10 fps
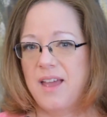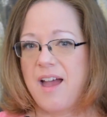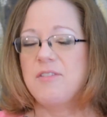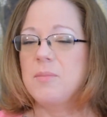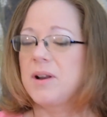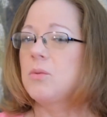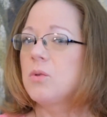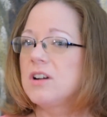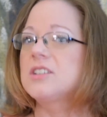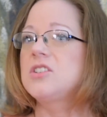everybody
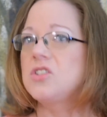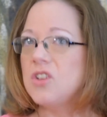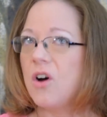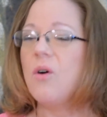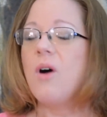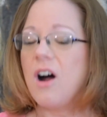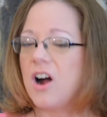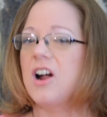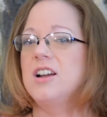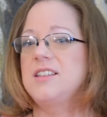worked so
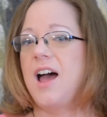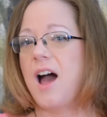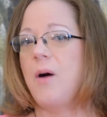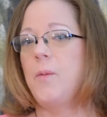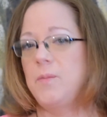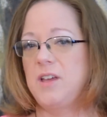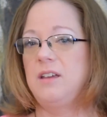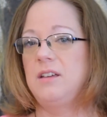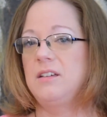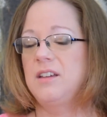hard to help
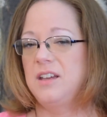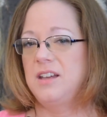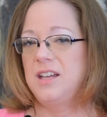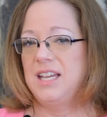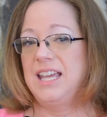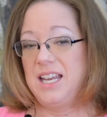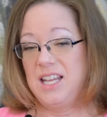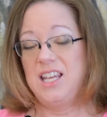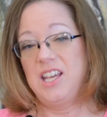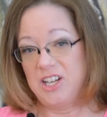me get
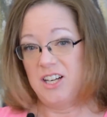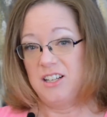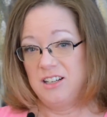here.